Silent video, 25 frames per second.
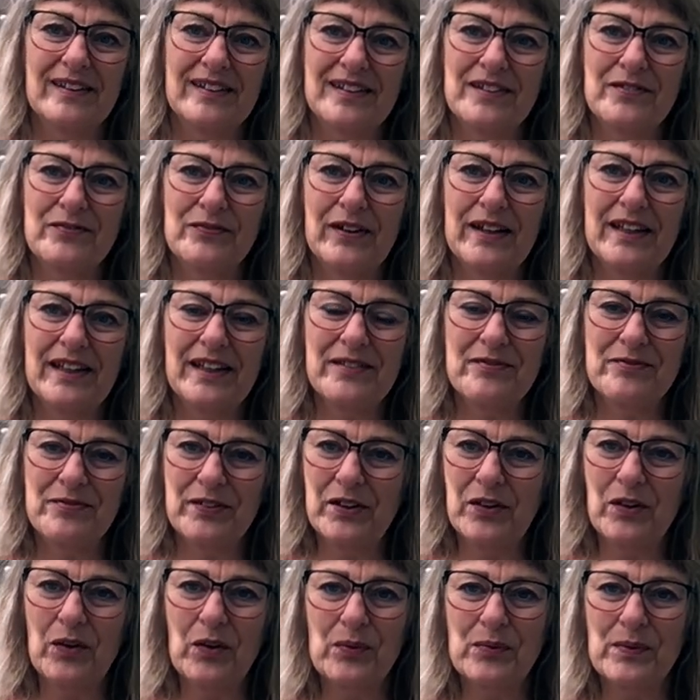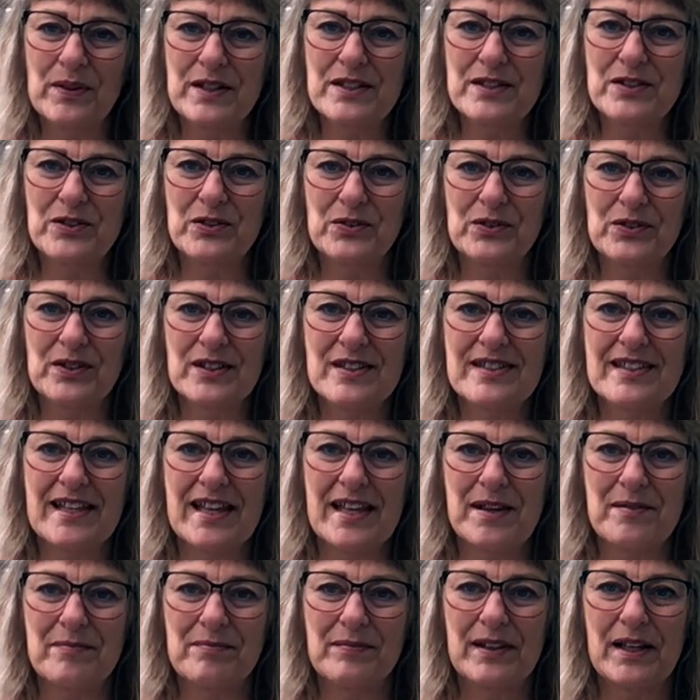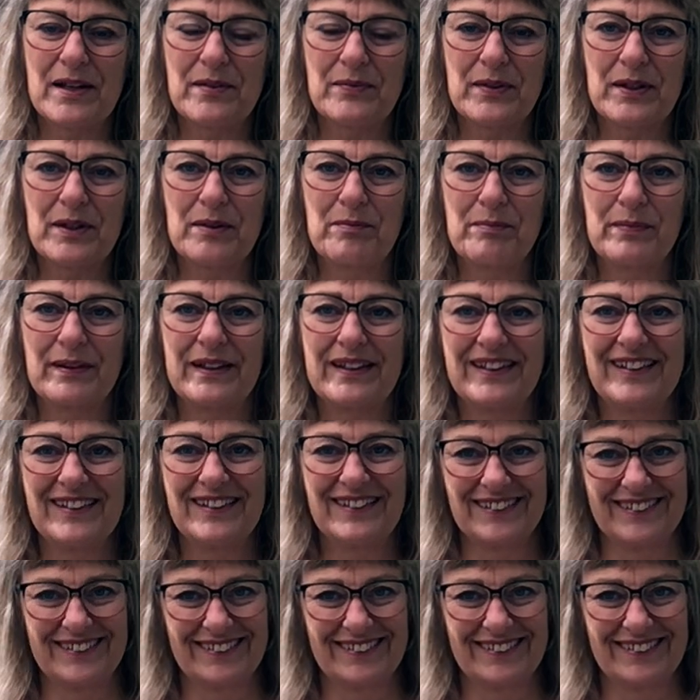If I always do the same, they will be